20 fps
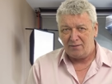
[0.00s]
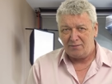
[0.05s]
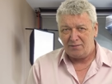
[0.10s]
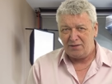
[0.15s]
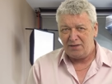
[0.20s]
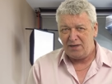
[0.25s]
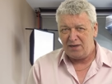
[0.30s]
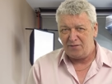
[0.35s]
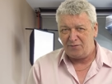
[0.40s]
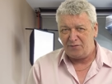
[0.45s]

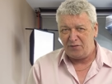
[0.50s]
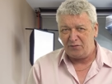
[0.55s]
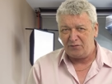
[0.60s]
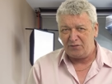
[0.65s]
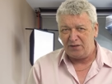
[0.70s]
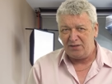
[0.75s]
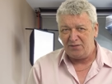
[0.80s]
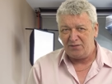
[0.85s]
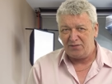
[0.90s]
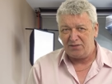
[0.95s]
The year
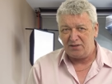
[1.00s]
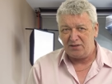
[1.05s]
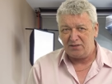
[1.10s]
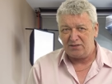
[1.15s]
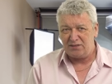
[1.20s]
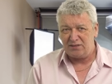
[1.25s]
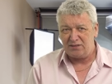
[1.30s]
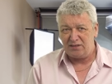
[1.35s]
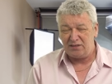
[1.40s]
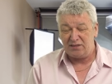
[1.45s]

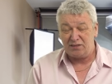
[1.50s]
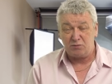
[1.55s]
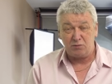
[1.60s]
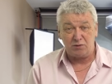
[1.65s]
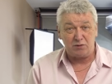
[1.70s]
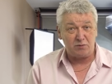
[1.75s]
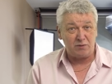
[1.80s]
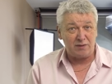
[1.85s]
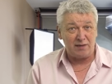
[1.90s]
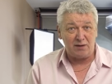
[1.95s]
1536
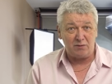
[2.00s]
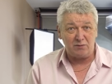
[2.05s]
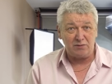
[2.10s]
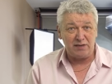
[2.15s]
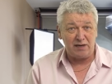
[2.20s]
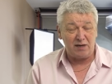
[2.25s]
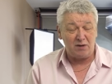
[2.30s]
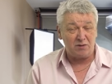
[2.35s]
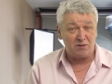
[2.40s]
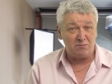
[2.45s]
was without
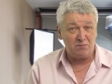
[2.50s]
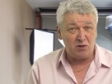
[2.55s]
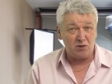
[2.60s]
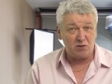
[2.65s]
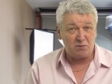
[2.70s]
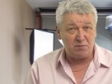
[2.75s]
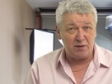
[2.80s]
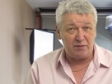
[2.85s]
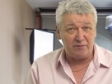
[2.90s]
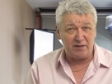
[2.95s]
doubt the
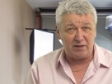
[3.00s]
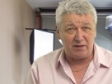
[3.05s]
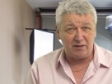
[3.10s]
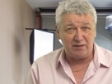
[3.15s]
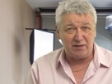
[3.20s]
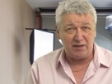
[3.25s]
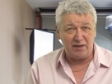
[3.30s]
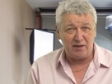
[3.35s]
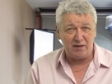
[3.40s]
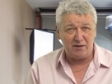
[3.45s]
most pivotal
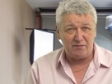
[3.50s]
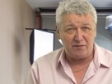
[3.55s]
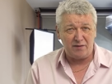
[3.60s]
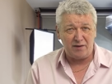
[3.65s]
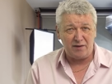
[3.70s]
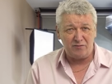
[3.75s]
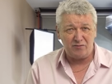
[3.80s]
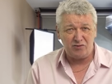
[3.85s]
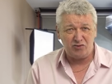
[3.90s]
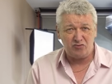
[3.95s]
year of
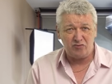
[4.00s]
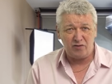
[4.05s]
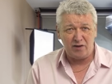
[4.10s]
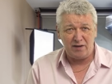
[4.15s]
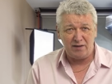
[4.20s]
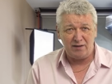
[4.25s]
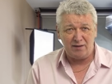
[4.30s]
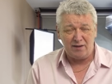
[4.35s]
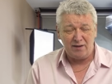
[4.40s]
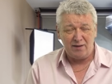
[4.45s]
Henry's
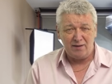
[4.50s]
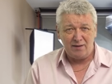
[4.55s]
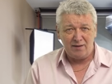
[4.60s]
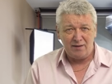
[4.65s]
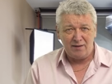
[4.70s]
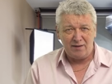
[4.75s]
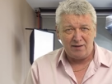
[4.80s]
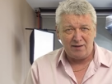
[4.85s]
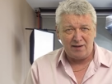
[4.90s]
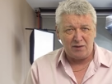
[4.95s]
reign,
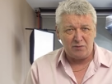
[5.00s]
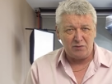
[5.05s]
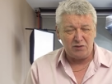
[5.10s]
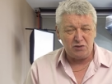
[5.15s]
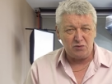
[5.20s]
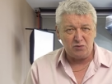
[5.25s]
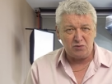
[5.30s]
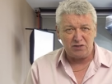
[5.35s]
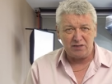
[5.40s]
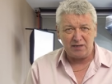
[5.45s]
and now a
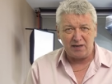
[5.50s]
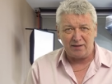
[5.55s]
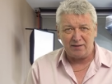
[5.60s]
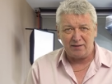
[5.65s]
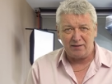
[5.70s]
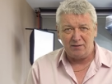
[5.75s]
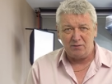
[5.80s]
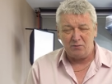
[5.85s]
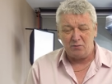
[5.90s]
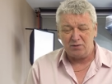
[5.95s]
new
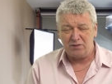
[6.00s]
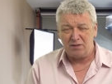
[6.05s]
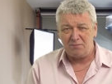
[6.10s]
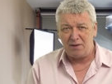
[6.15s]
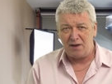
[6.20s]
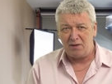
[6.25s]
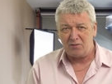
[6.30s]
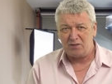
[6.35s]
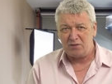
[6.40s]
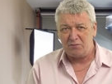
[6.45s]
scandal was
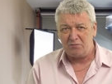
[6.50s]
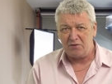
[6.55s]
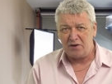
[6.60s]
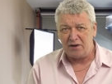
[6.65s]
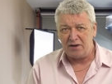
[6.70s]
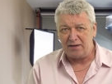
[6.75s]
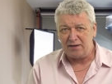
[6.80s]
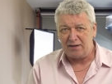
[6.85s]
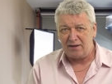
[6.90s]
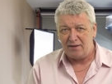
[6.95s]
about to
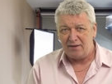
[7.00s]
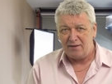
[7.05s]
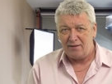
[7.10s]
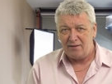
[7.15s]
break.